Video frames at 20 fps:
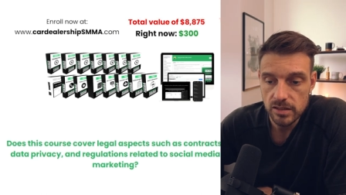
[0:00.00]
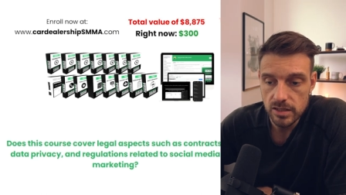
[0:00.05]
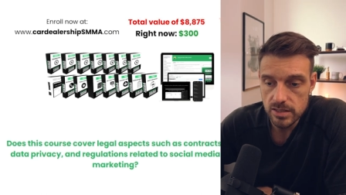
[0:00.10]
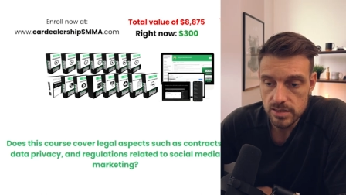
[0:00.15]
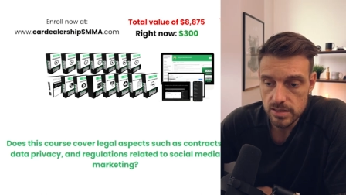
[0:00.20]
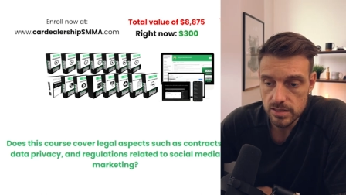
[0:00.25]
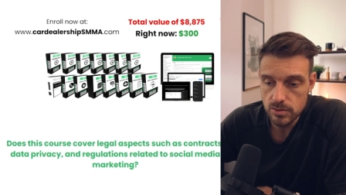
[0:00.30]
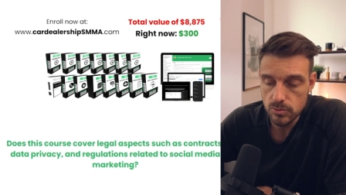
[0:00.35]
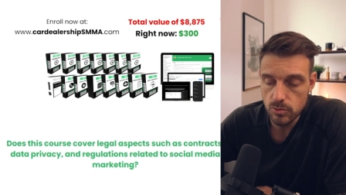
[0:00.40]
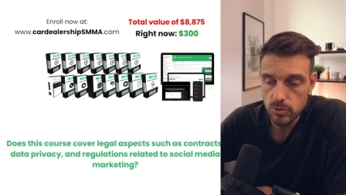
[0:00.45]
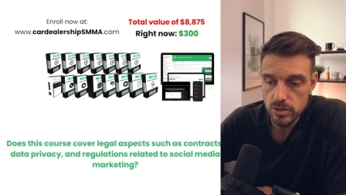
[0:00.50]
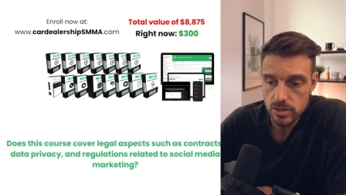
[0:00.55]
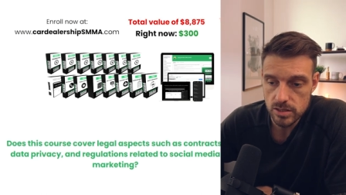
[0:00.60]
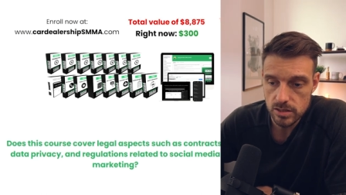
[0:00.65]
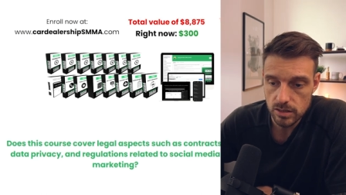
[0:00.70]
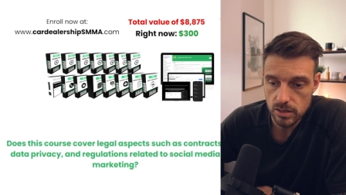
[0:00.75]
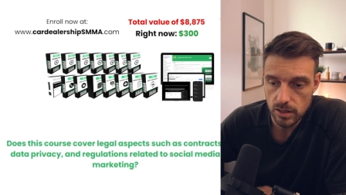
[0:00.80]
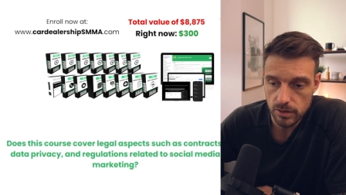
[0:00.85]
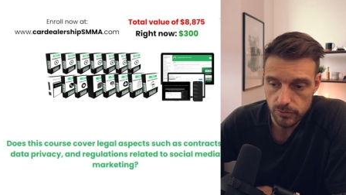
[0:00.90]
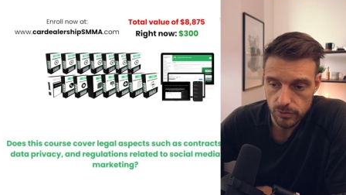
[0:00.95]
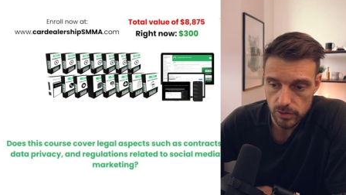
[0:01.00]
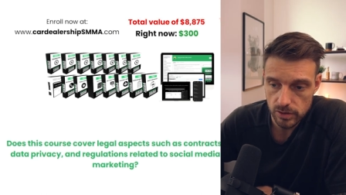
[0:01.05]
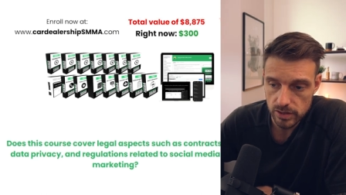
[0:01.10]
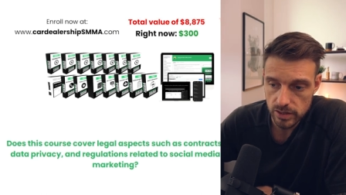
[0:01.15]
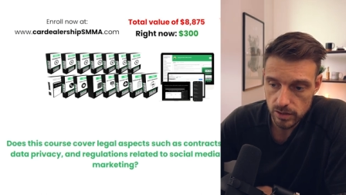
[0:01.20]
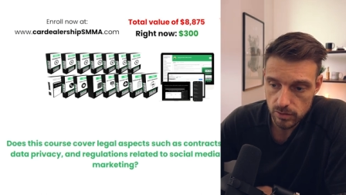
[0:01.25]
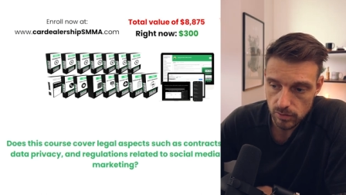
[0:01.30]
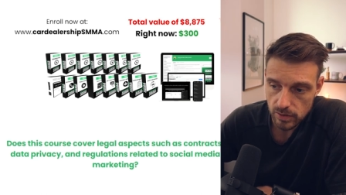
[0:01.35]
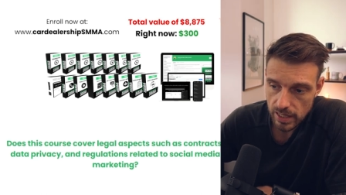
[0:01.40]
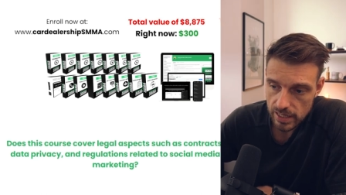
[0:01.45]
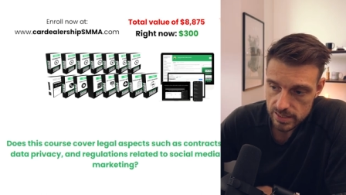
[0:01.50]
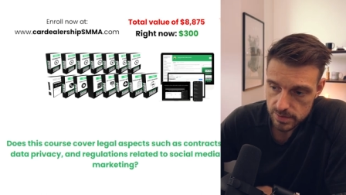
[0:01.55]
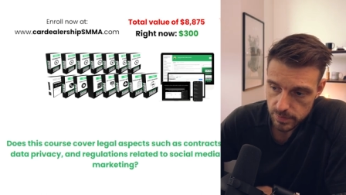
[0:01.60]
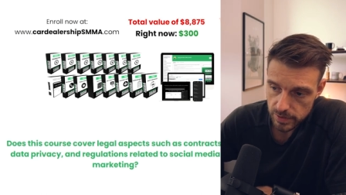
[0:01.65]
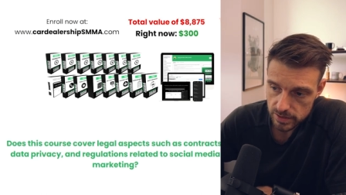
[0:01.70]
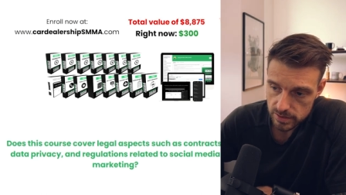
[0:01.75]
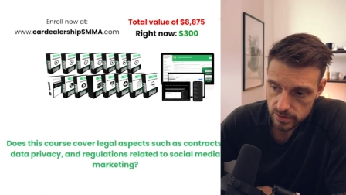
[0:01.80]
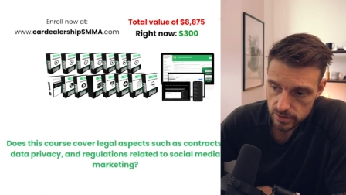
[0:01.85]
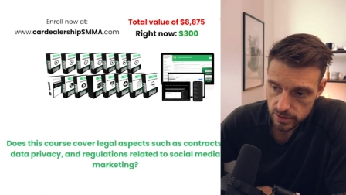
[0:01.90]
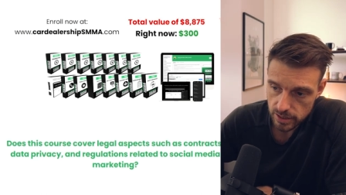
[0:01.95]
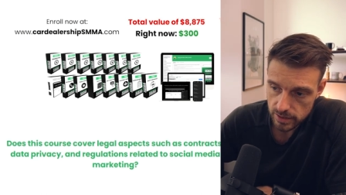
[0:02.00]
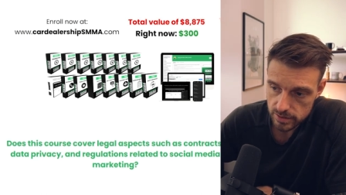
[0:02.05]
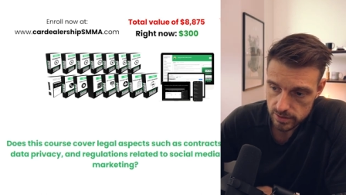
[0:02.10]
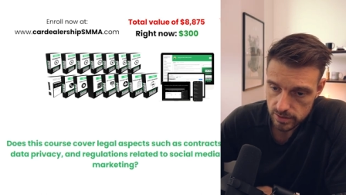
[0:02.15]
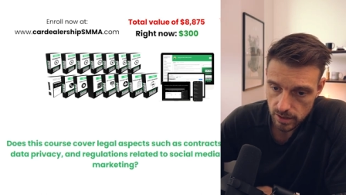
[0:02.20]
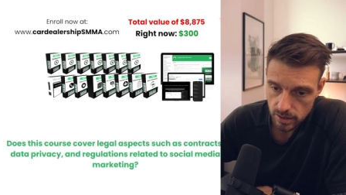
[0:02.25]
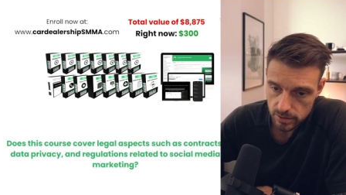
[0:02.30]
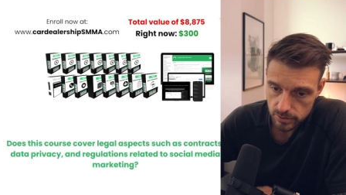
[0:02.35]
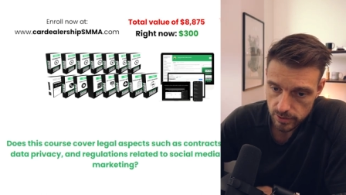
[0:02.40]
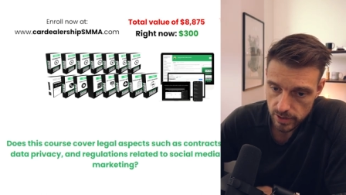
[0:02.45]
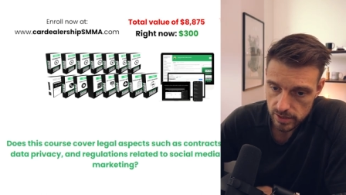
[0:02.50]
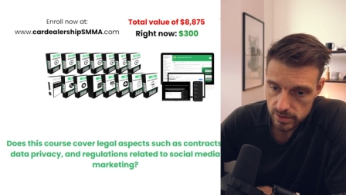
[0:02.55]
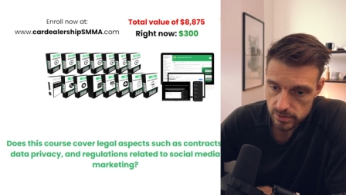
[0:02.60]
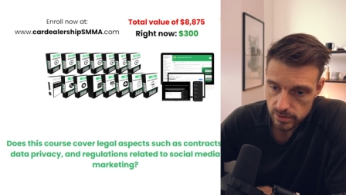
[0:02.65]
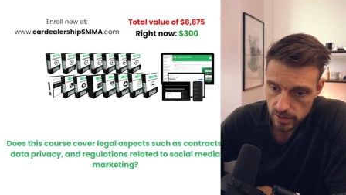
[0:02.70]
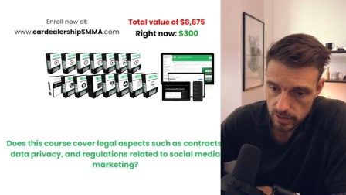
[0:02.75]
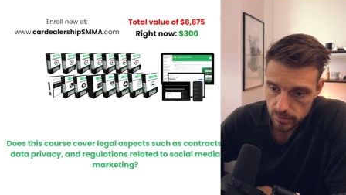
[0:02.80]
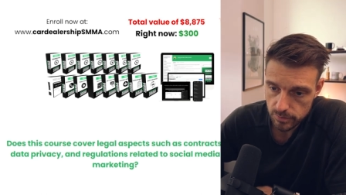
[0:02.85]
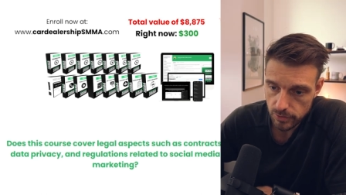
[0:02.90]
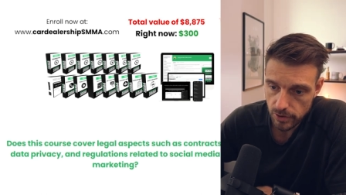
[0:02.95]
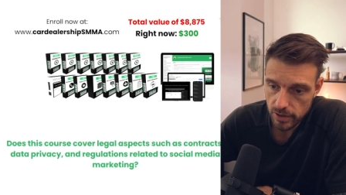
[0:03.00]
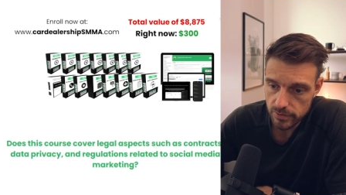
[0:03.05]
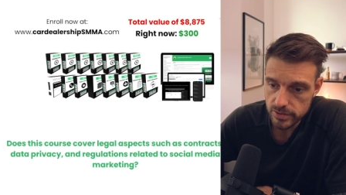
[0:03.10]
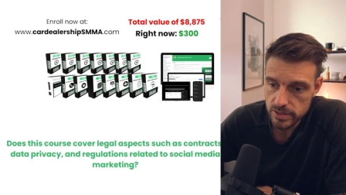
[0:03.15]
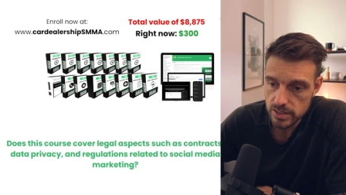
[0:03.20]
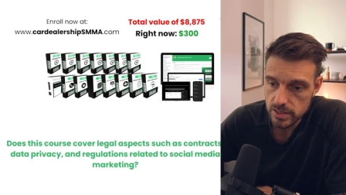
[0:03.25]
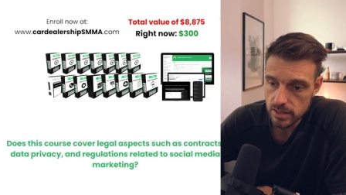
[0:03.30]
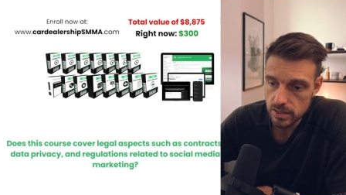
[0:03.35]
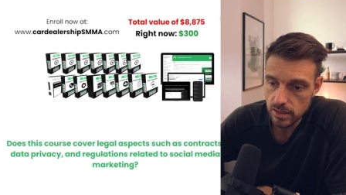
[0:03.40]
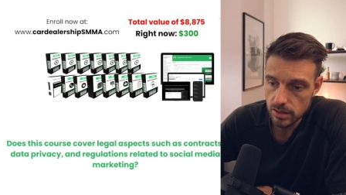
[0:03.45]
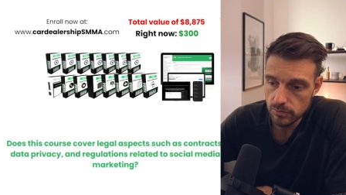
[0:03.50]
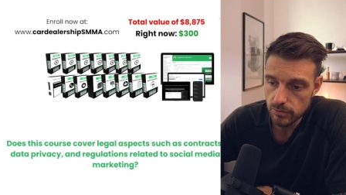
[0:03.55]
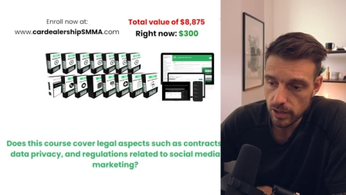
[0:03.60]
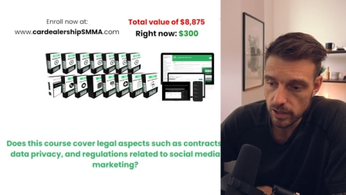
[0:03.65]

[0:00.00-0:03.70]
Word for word: Does this course cover legal aspects such as contracts, data privacy,